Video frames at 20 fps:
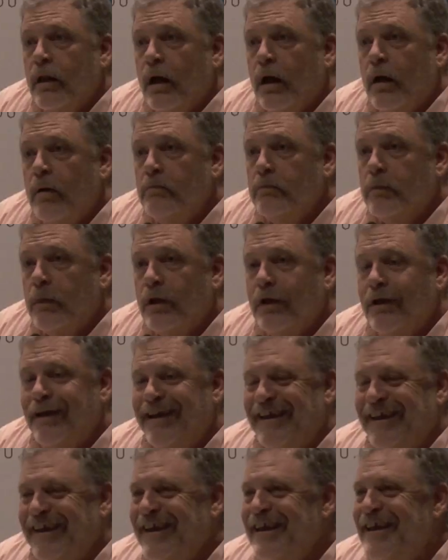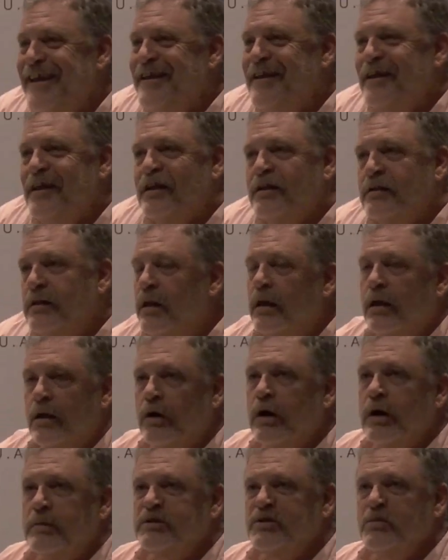Um, Here
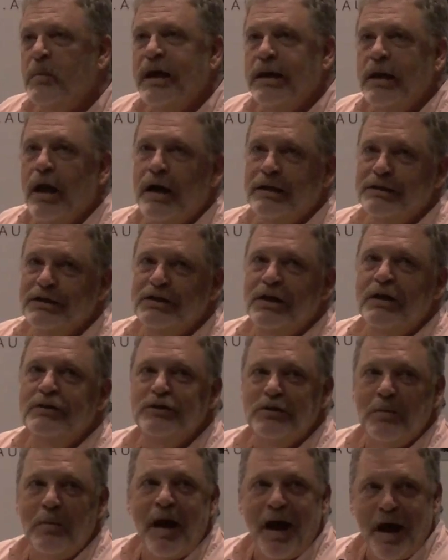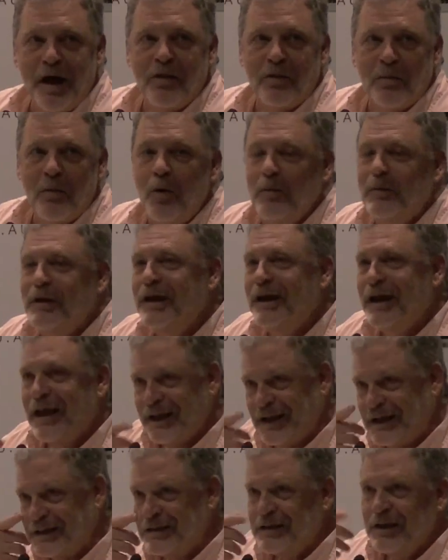comes my non-sociopath moment
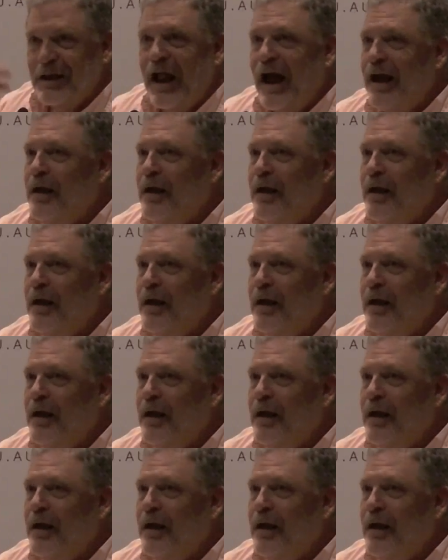again, because yeah,